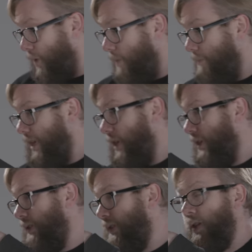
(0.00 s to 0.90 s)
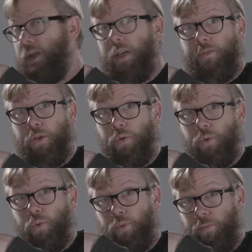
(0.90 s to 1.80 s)
a problem because if
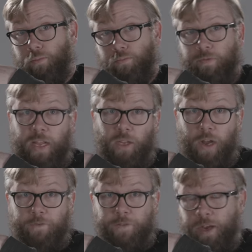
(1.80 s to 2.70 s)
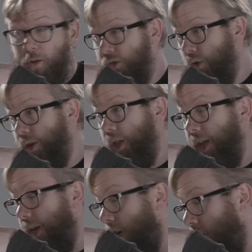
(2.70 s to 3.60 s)
that lock fails or you
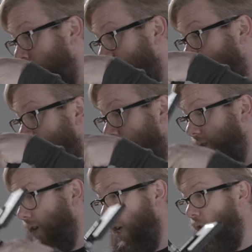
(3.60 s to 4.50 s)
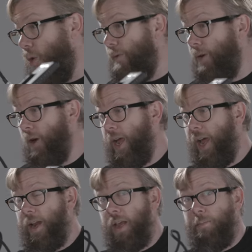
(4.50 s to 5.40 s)
let it go, it's gonna go over
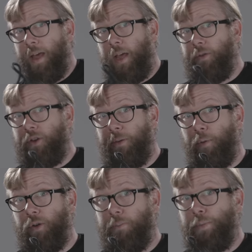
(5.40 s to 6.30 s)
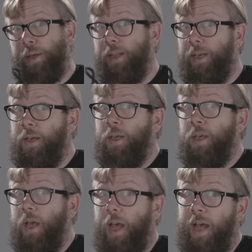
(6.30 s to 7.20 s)
and it may even tip over completely,
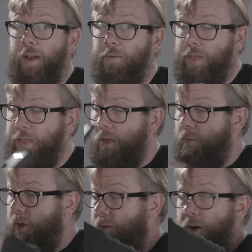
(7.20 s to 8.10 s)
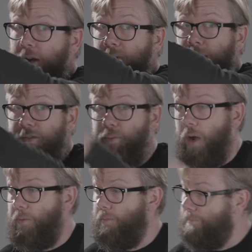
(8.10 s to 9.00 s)
and that's gonna be a very expensive
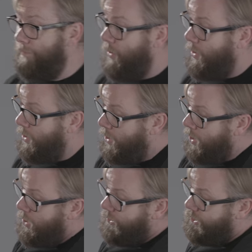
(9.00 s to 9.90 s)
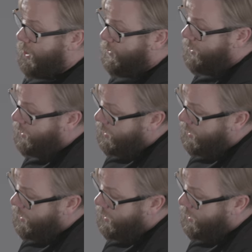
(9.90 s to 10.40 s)
problem. So